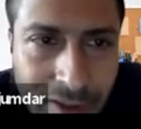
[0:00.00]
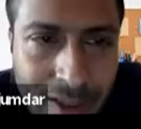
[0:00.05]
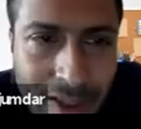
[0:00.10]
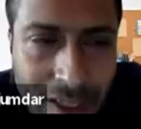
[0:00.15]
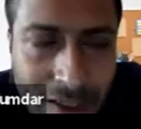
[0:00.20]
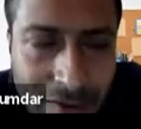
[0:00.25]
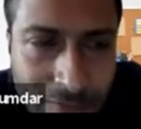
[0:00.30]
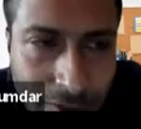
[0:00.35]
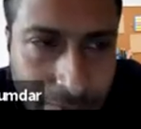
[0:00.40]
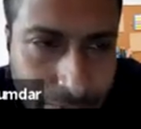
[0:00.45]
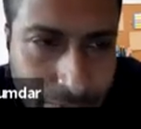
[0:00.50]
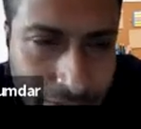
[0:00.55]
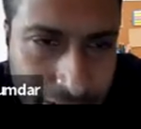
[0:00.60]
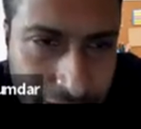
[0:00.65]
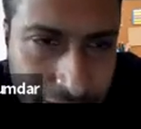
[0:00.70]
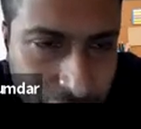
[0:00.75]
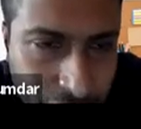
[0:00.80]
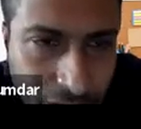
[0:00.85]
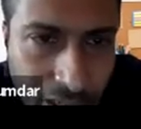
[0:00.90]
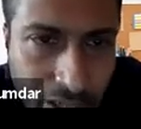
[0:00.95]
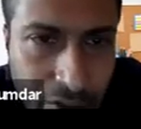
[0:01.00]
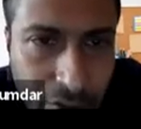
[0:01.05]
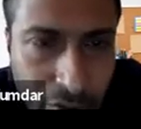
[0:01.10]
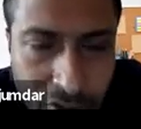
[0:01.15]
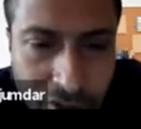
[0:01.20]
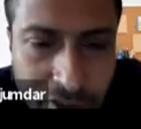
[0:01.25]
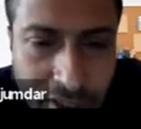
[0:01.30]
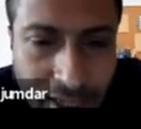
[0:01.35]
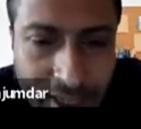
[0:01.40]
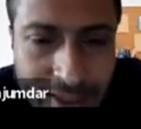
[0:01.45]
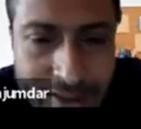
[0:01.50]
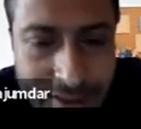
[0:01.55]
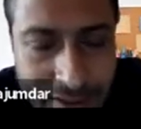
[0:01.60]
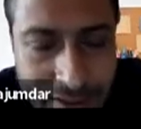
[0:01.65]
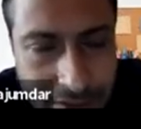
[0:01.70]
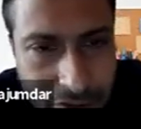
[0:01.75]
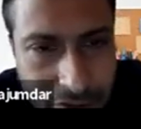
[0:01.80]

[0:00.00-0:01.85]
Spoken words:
If a particular node has